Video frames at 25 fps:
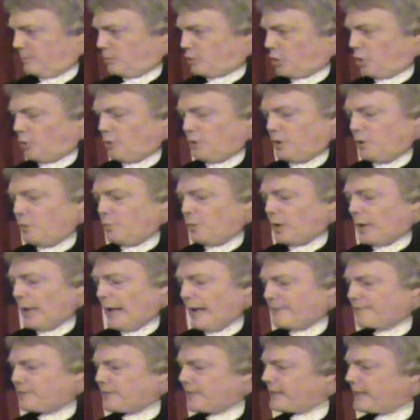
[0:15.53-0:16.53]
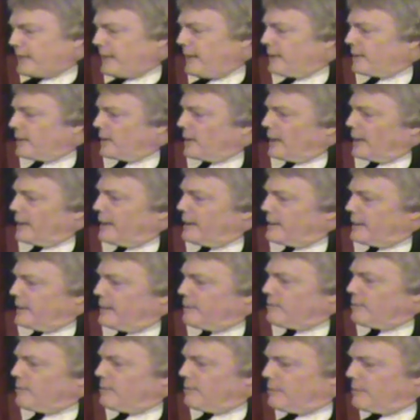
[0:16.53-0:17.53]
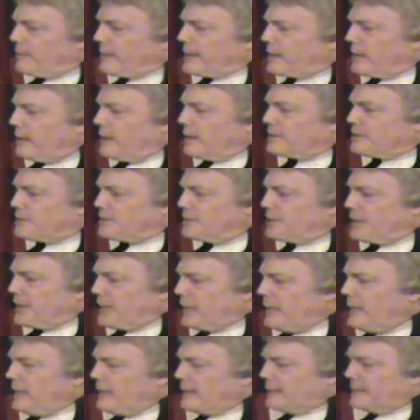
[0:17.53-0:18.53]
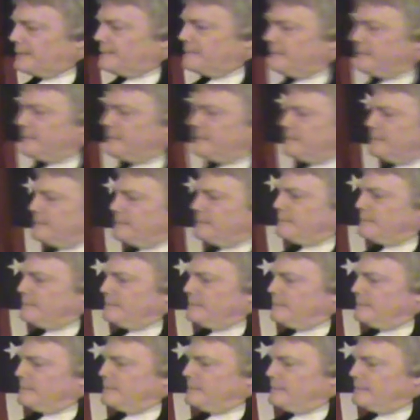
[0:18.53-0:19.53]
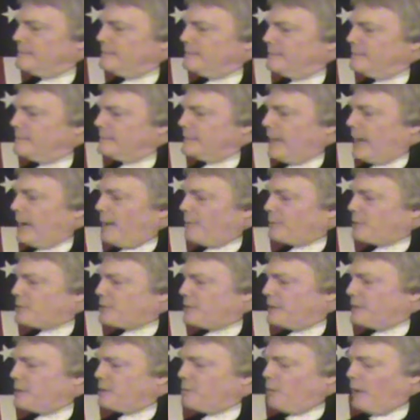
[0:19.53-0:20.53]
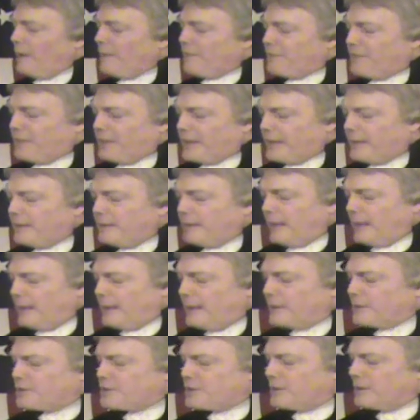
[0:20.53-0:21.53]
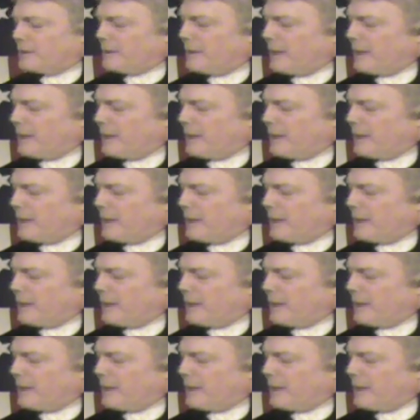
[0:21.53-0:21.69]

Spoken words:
So you will have to calculate in regard to the year. Now, I will tell you one thing, and it should